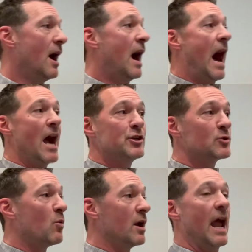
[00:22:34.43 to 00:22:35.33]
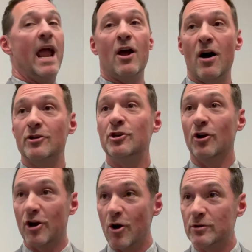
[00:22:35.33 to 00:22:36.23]
I just want to hang on to your
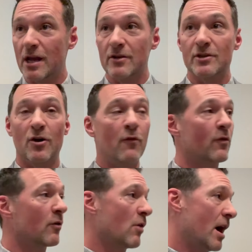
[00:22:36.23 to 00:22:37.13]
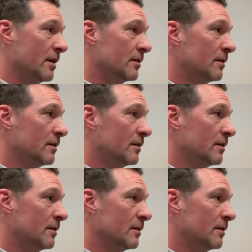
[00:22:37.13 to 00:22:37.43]
coattails and go for a ride.